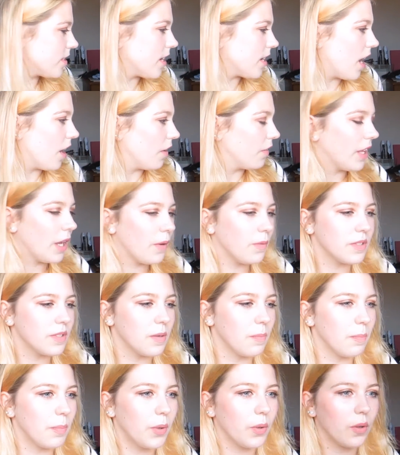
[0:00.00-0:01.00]
now, there was a
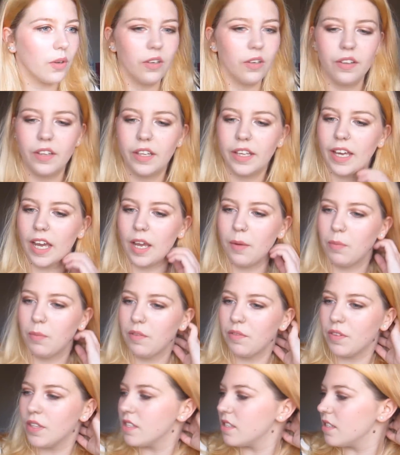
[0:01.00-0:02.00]
booklet that came
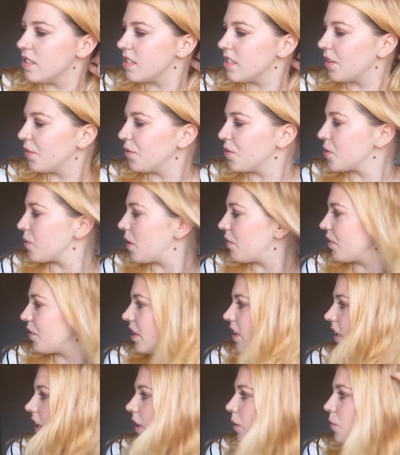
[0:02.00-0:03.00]
with this that told you
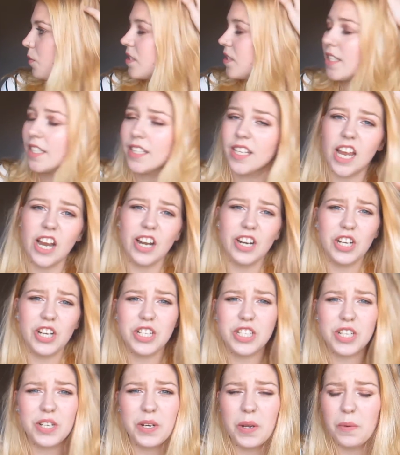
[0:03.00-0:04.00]
everything that was in there, and I
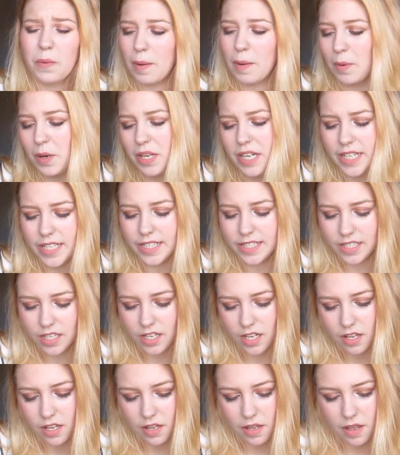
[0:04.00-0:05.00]
don't know where mine is.
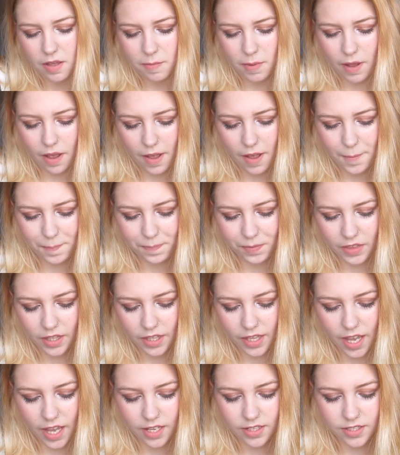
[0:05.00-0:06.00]
But
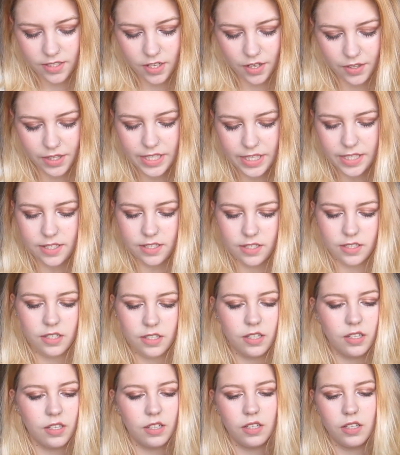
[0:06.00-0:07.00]
yeah, so this
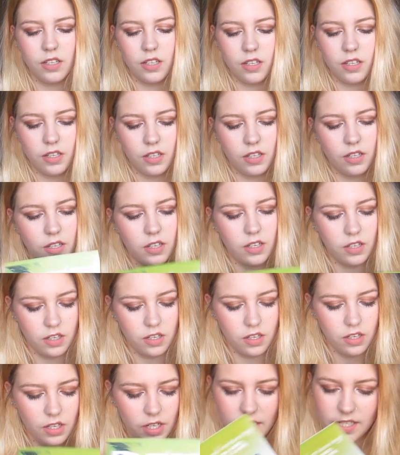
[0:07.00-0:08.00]

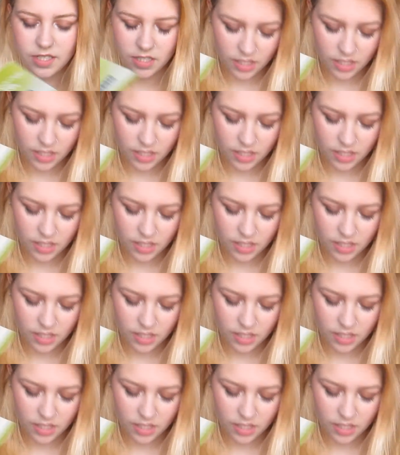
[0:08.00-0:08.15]
is